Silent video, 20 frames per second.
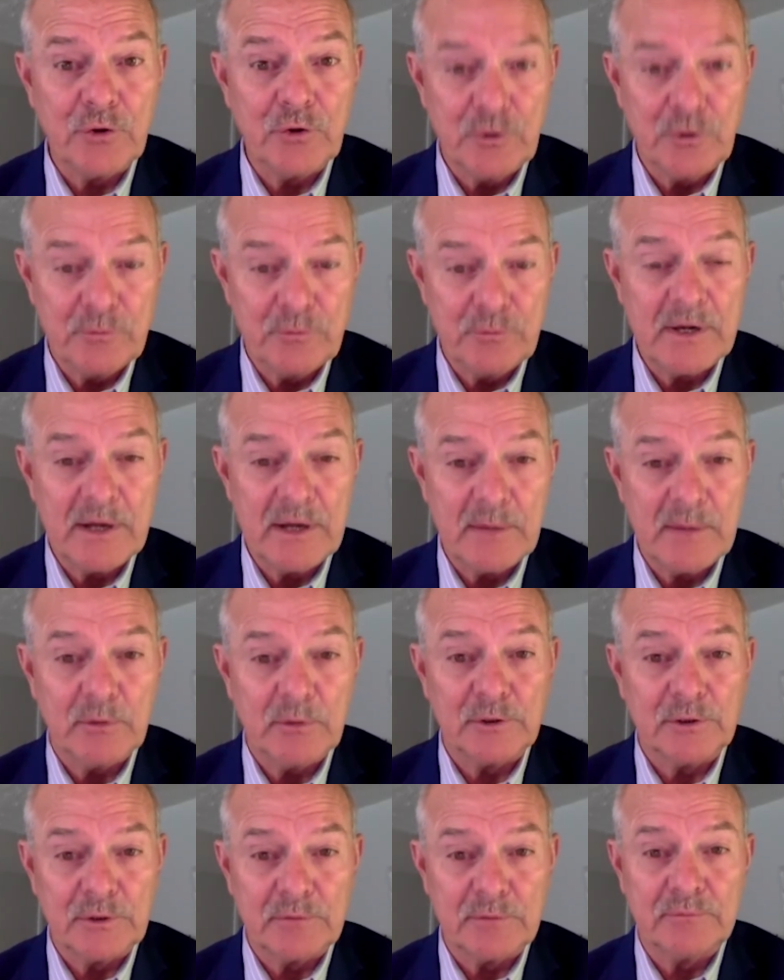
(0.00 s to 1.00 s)
You've been able
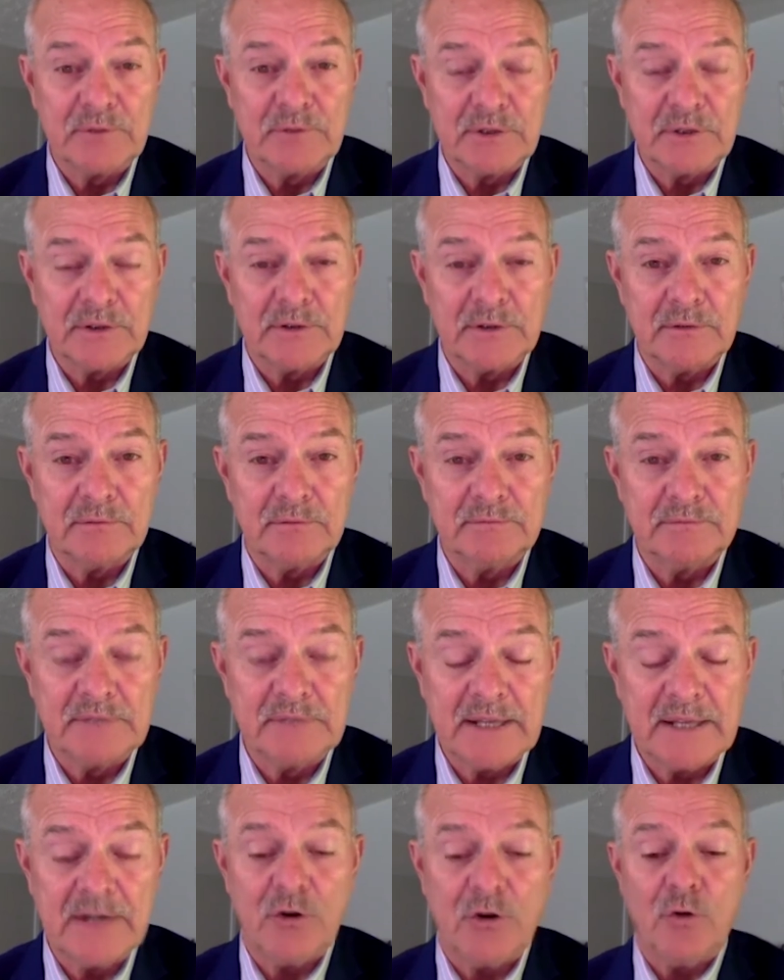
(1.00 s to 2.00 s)
to to
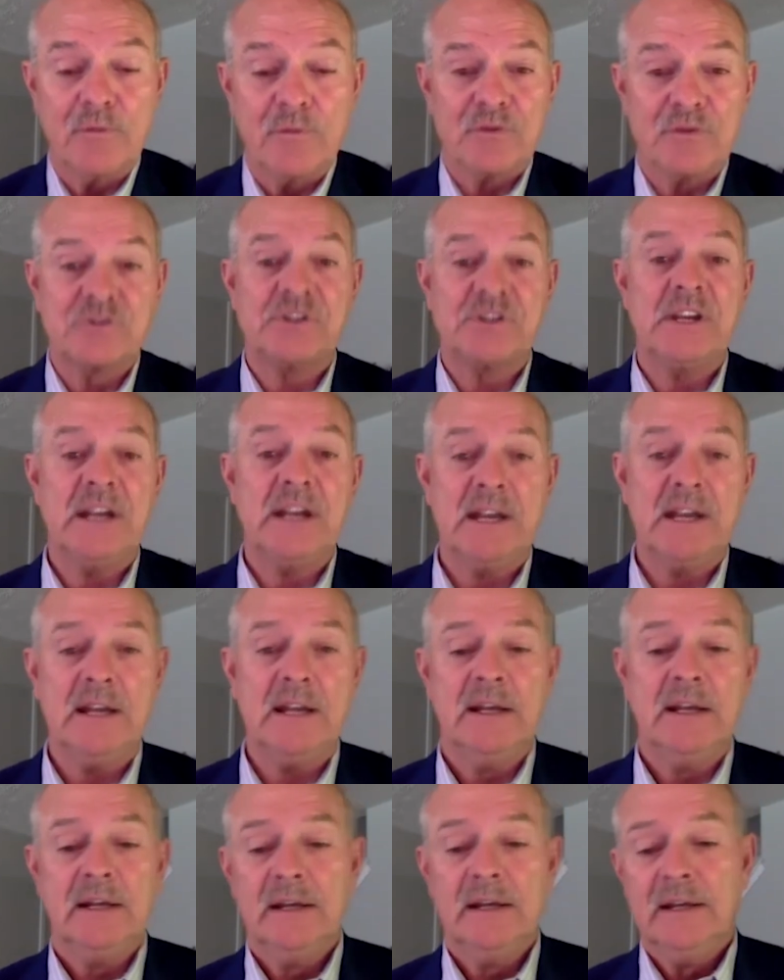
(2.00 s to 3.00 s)
kind of oversee
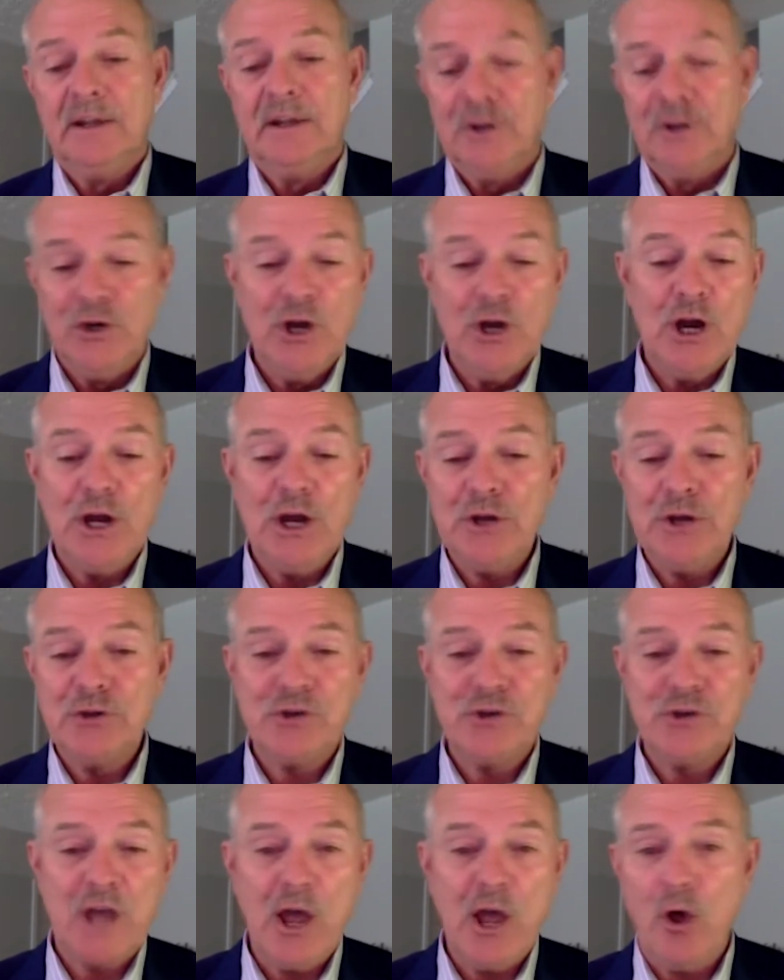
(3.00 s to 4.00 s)

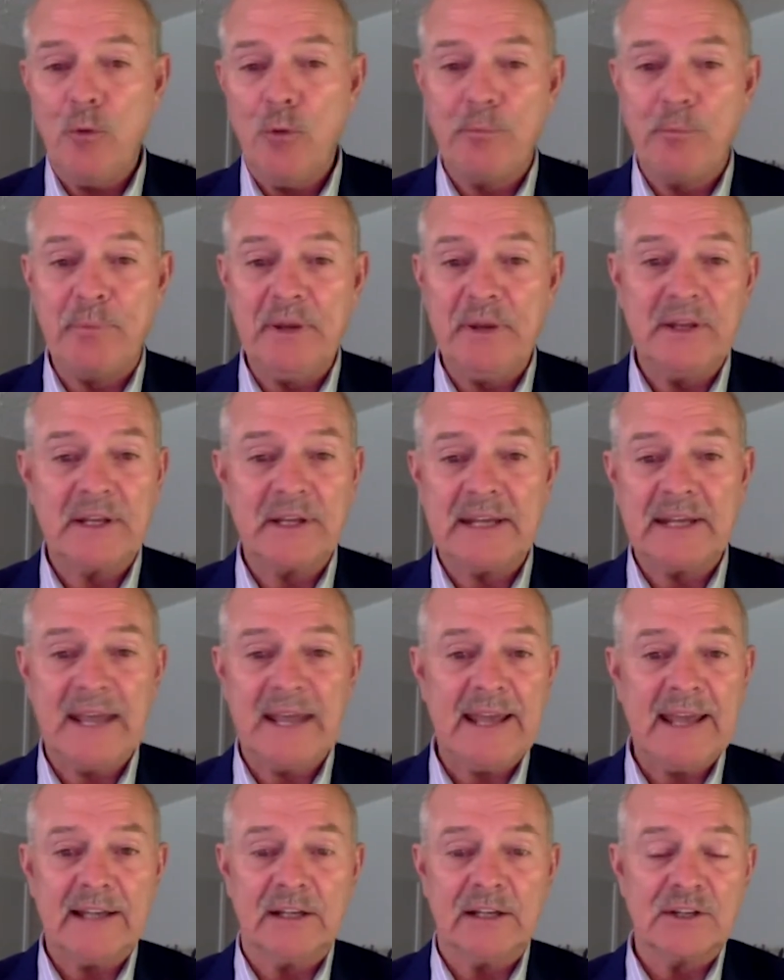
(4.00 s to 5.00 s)
nudge, help, be the
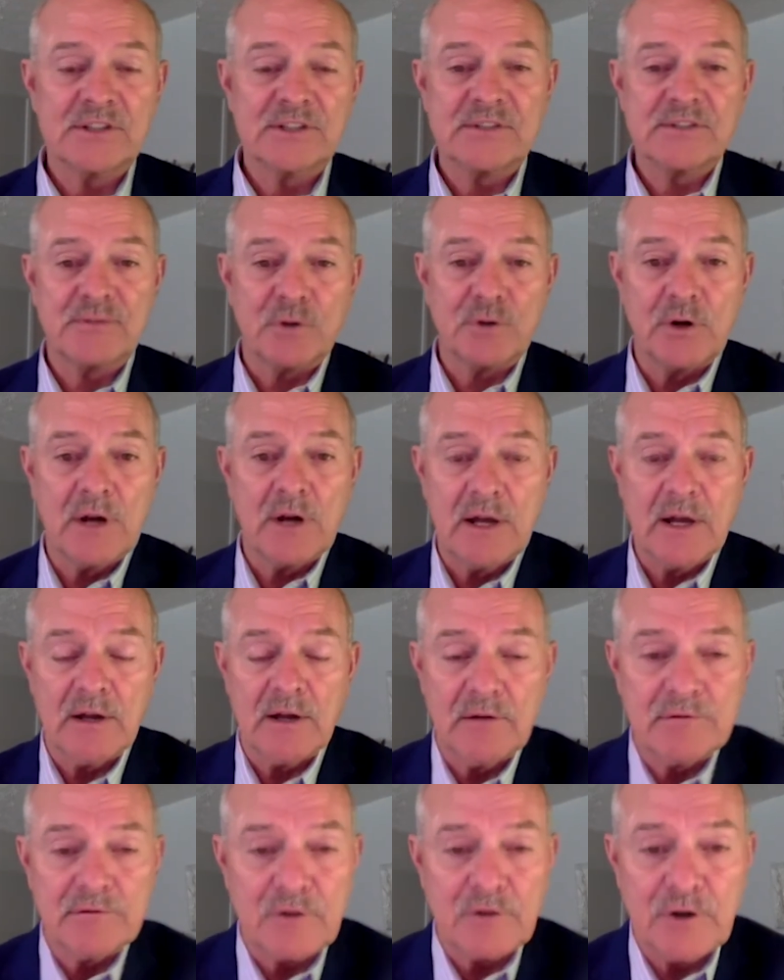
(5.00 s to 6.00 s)
catalyst for uh,
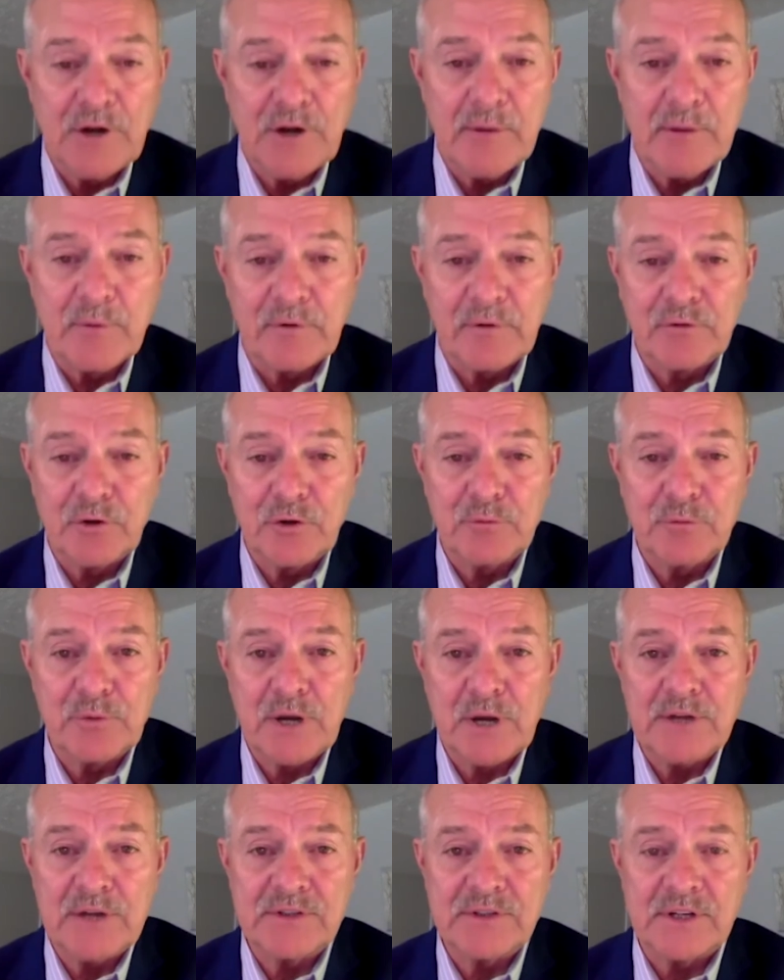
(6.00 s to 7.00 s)
for a number of good
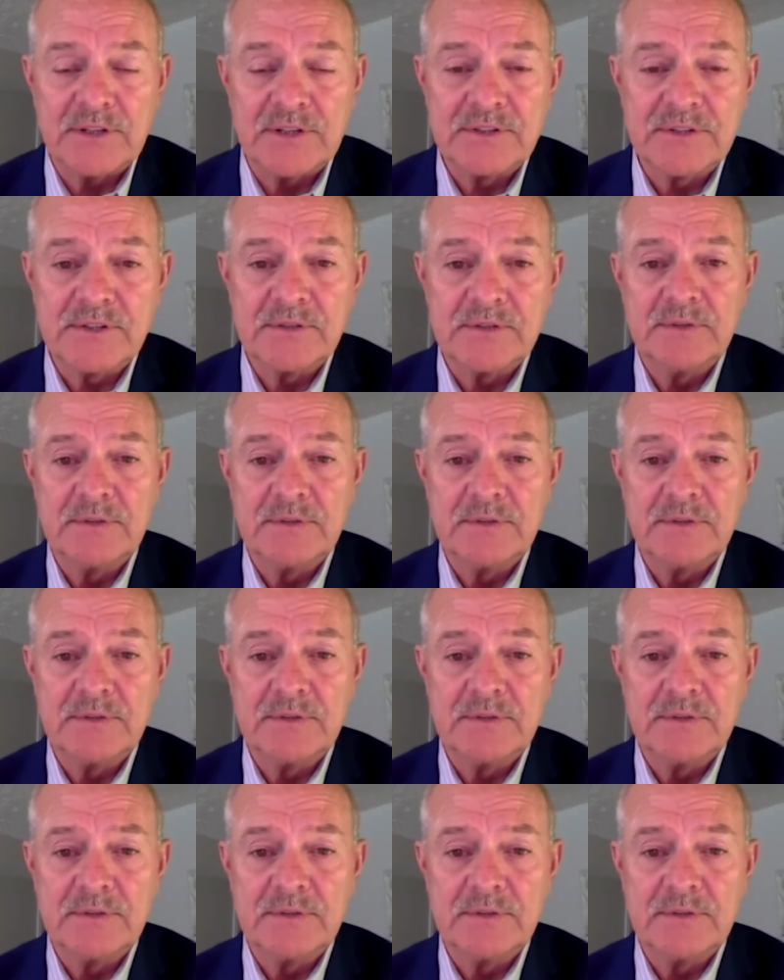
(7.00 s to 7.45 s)
projects.